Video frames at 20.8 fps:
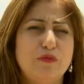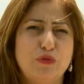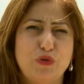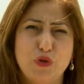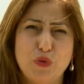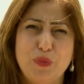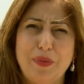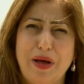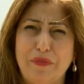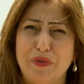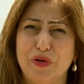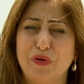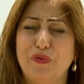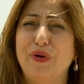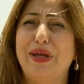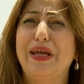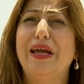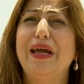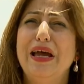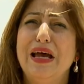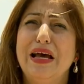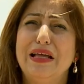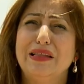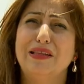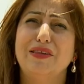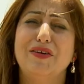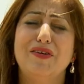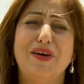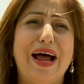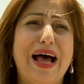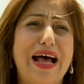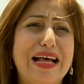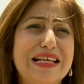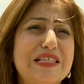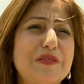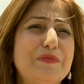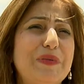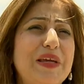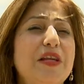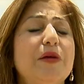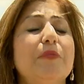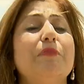would you ma'am agree, that there has
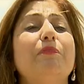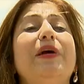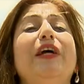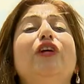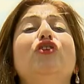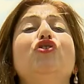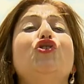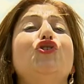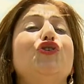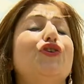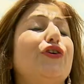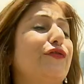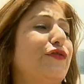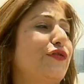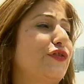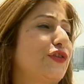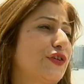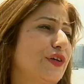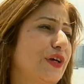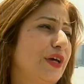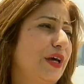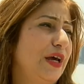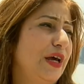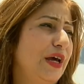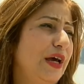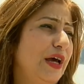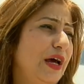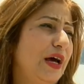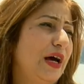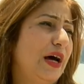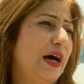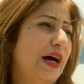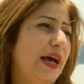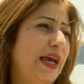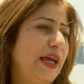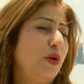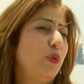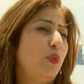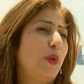been a big shift. In a